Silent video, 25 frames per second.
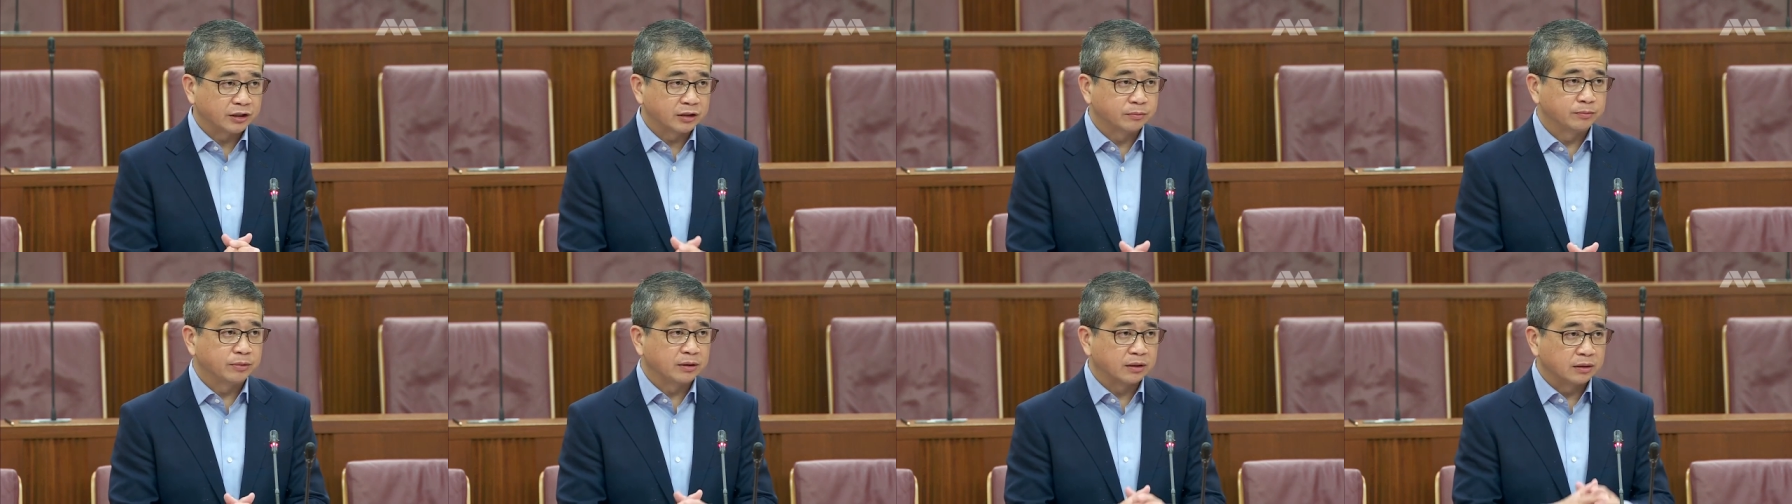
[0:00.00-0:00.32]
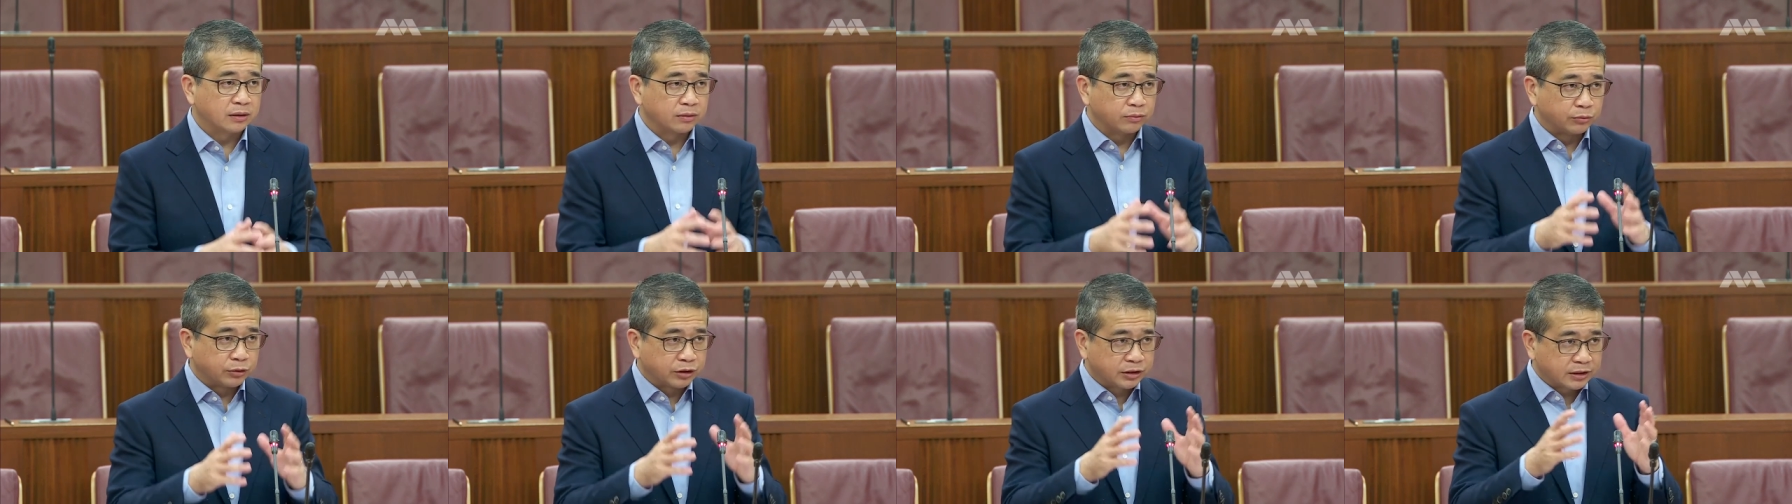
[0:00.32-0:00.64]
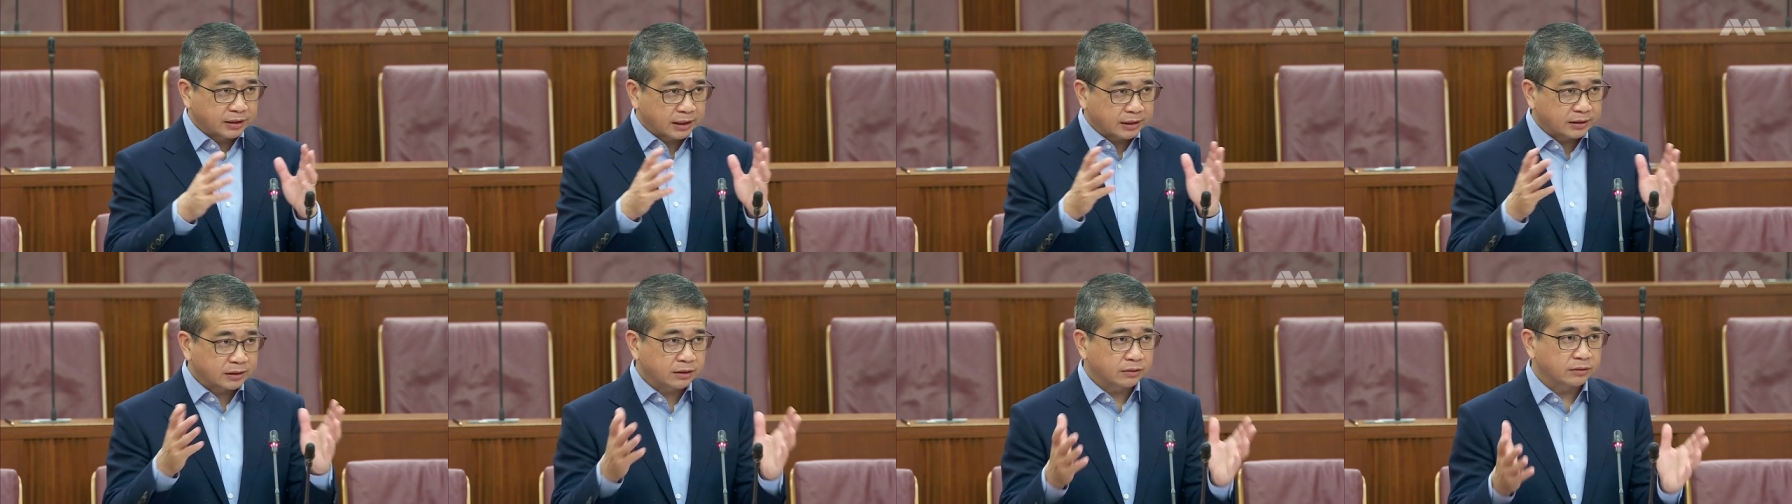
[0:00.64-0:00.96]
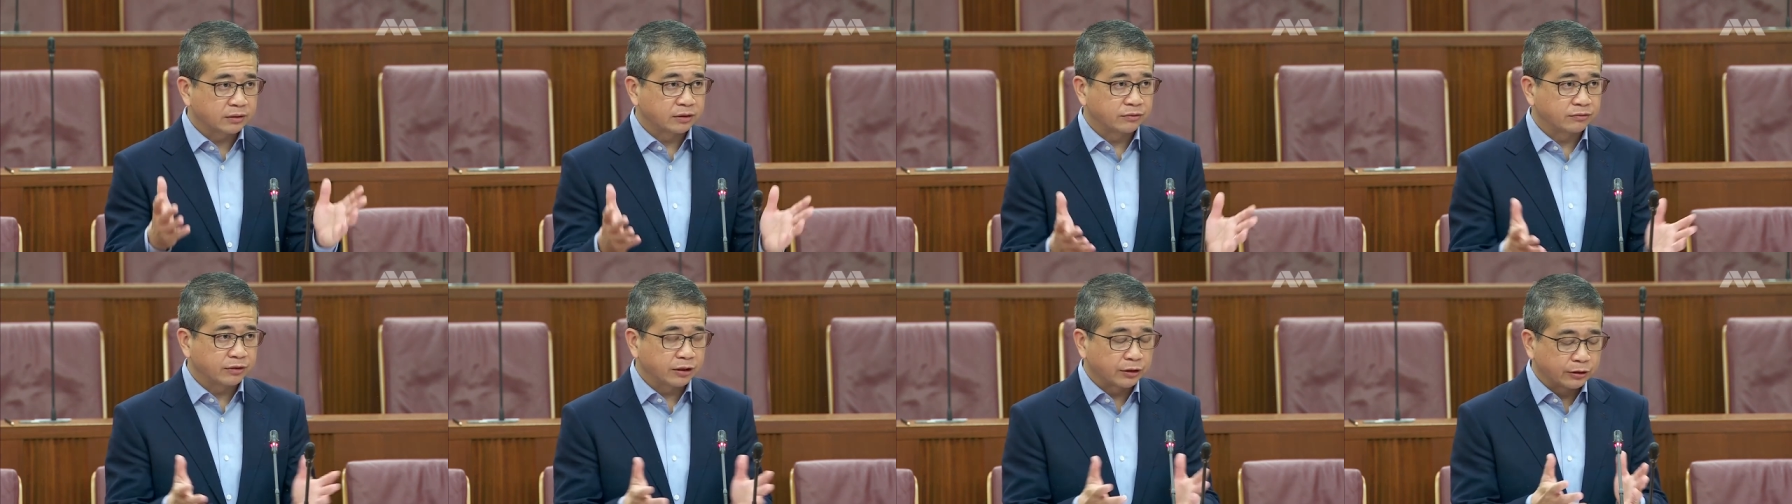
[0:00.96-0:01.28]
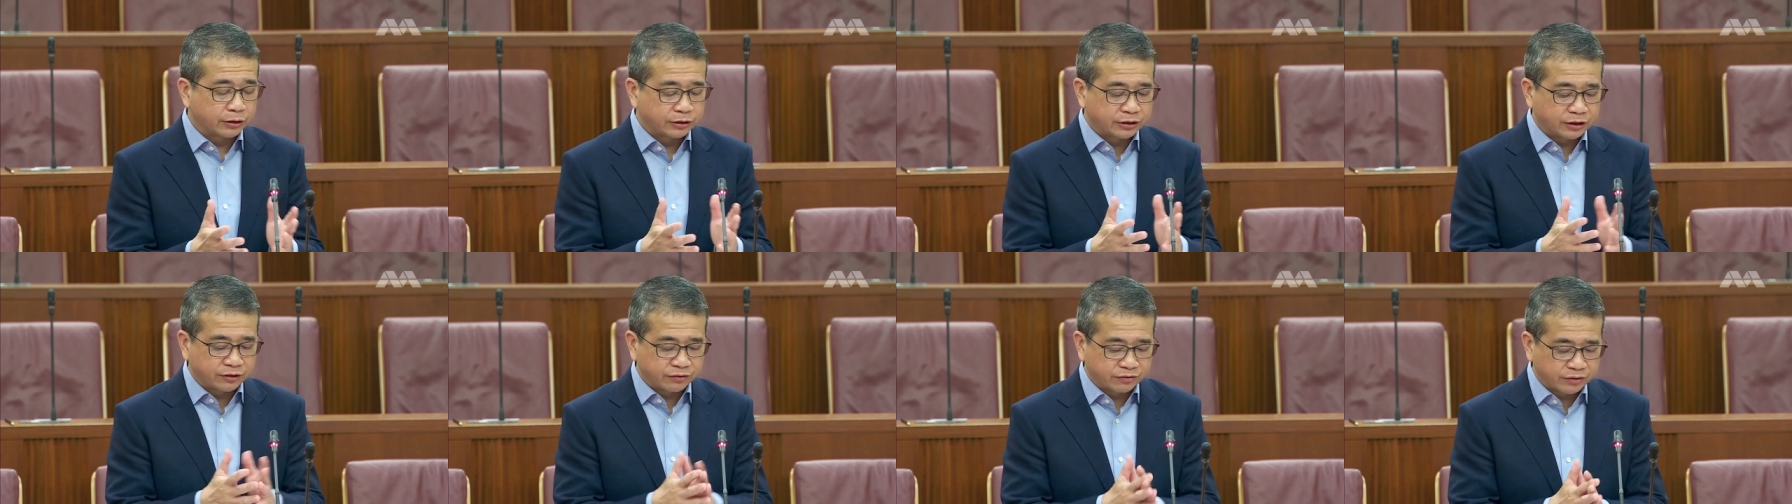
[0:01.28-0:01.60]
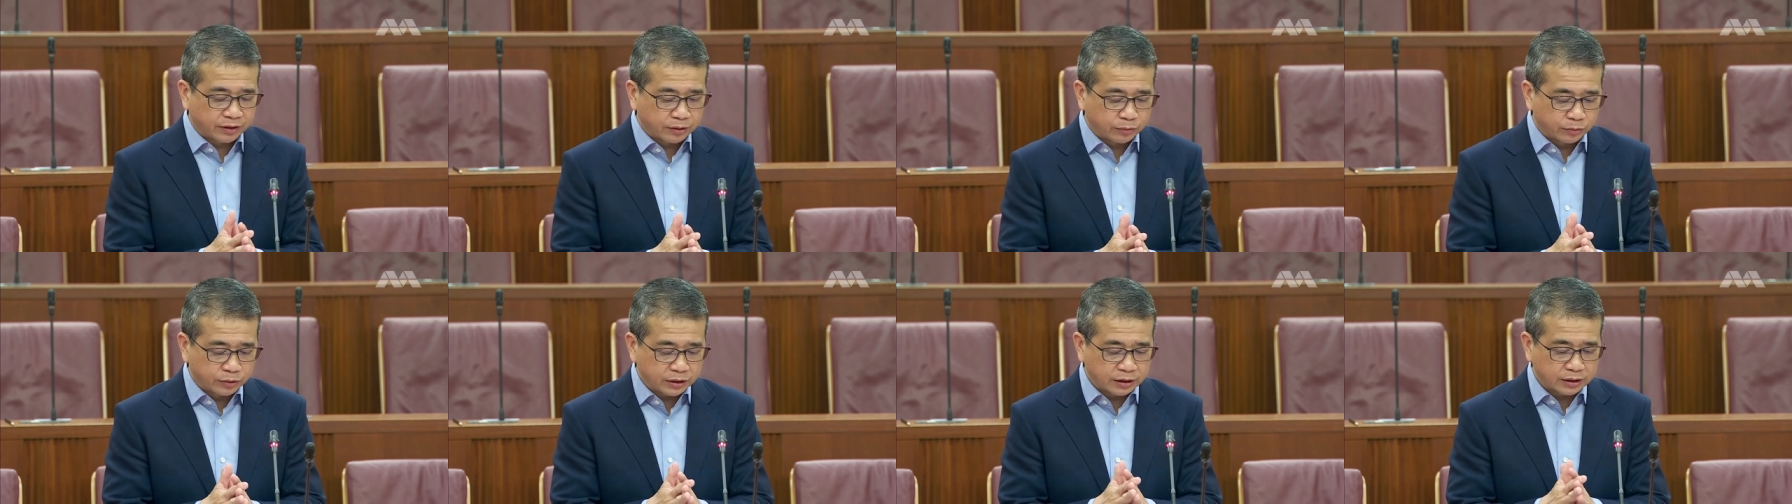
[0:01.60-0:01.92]
this bill, which sets out the regulatory
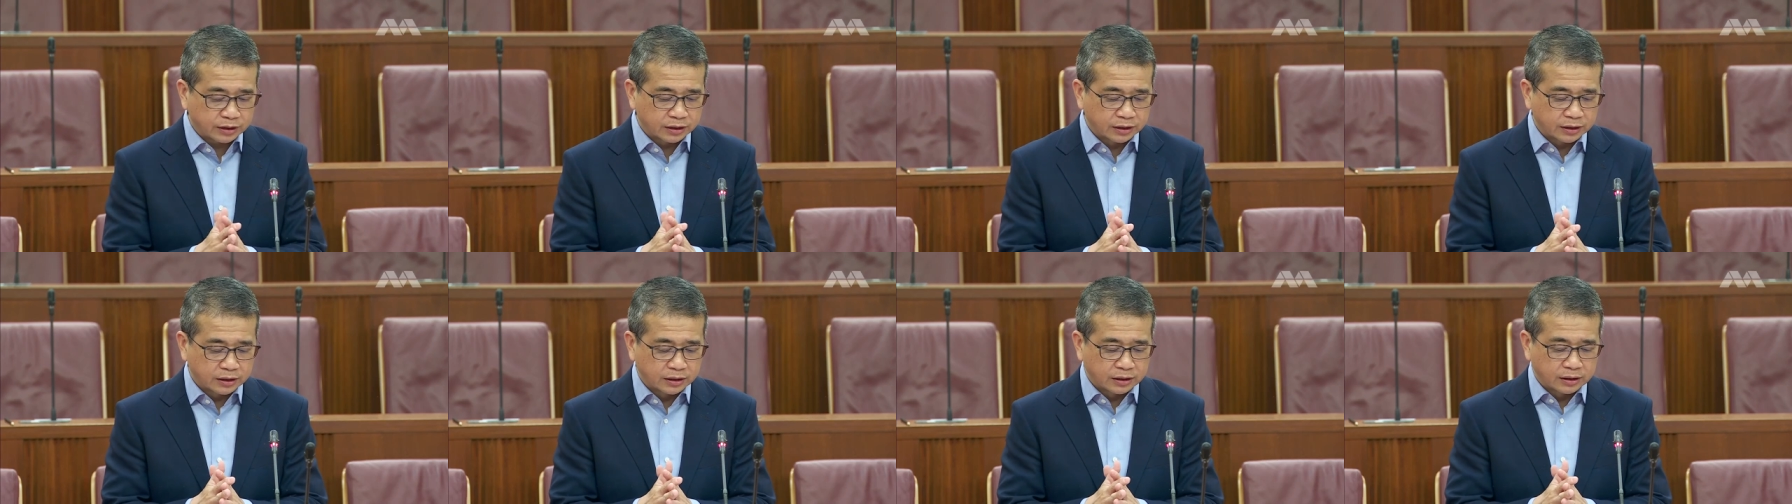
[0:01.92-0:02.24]
framework